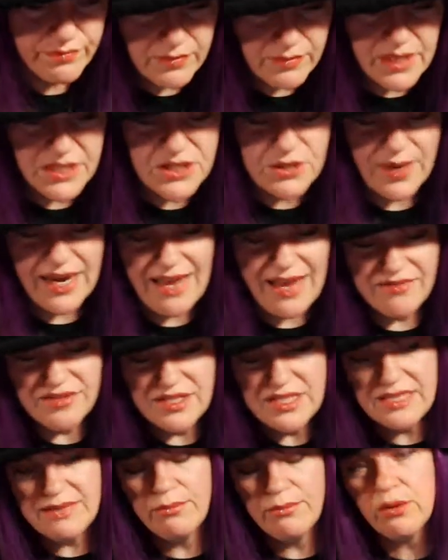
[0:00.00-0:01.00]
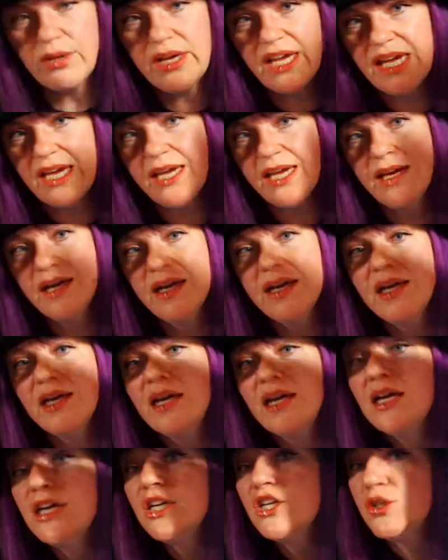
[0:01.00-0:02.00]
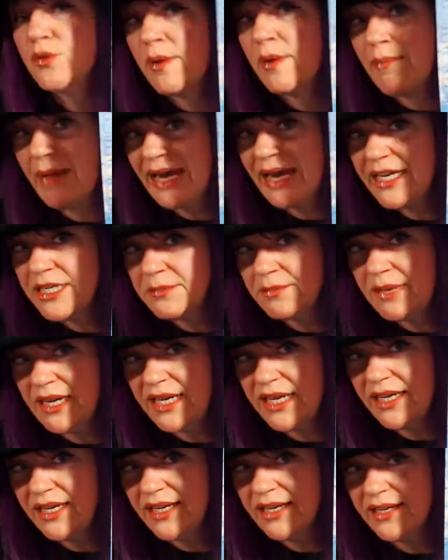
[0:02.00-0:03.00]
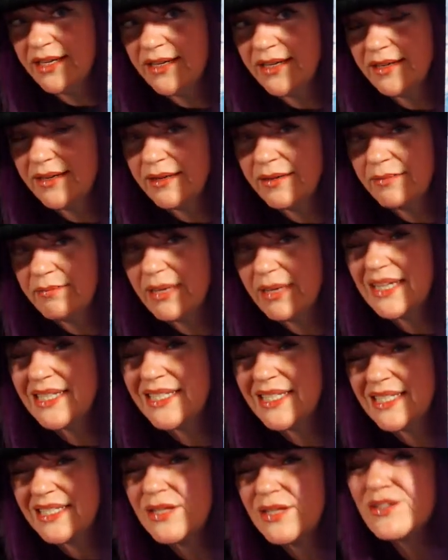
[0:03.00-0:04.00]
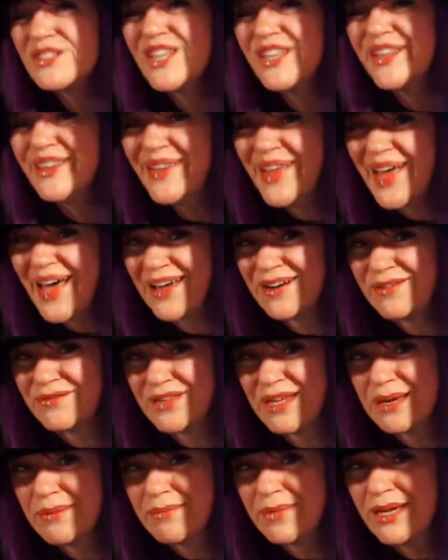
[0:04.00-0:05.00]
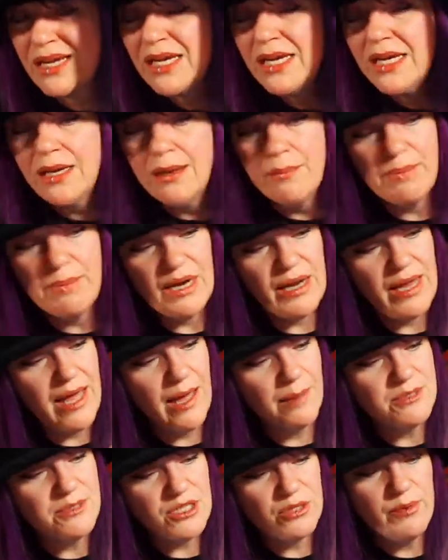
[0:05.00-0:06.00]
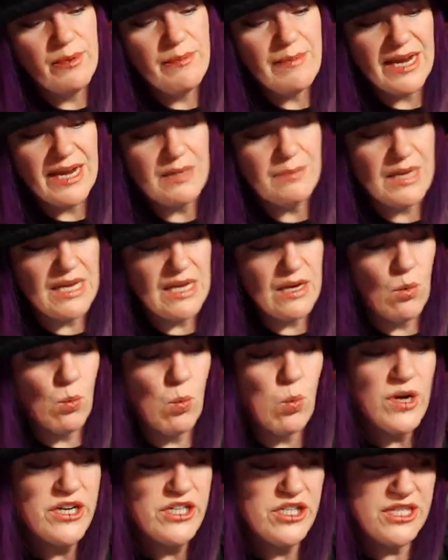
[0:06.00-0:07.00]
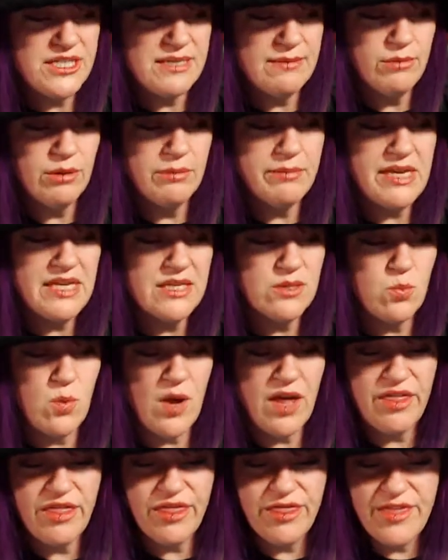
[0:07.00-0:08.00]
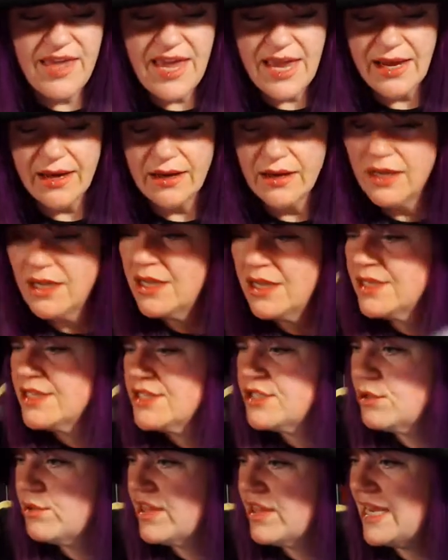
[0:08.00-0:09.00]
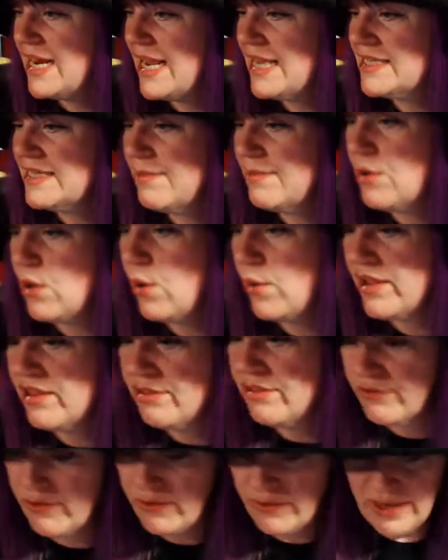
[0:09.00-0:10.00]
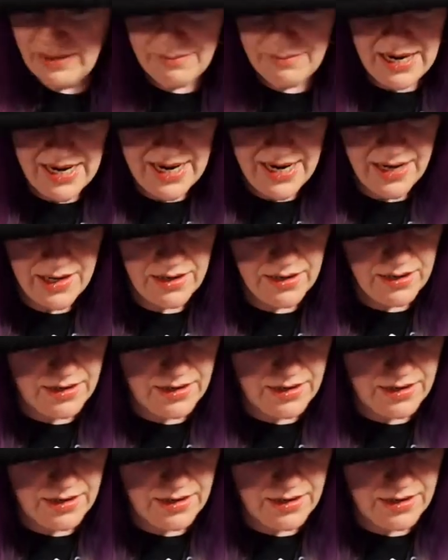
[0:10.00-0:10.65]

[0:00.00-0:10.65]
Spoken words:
So I have the symbol key to remind me, because there's a lot of them, but it helps to remind me which symbol means what thing. So that as I'm going through in my